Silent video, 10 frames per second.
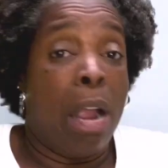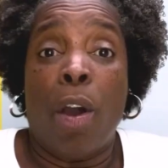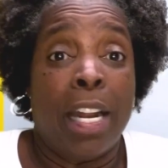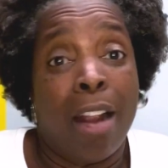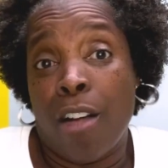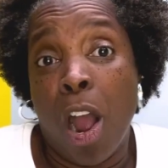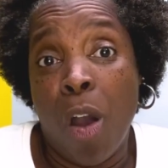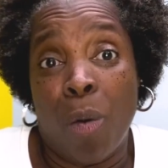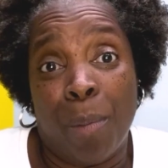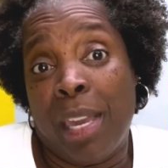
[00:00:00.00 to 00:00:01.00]
on our
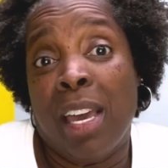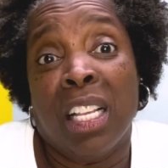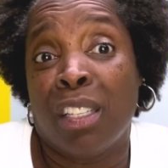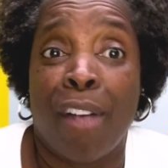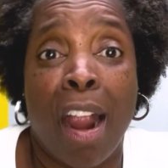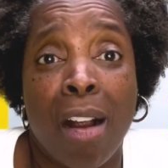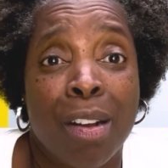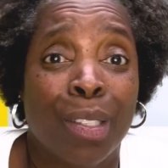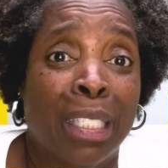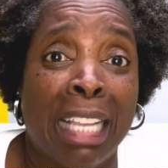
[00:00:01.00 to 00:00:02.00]
own because of
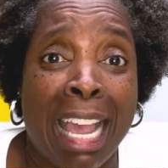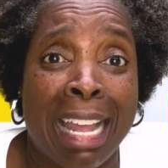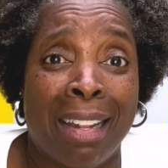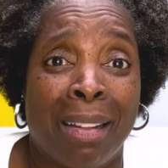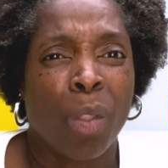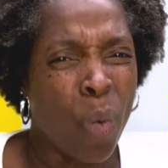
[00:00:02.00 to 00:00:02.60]
our own sin.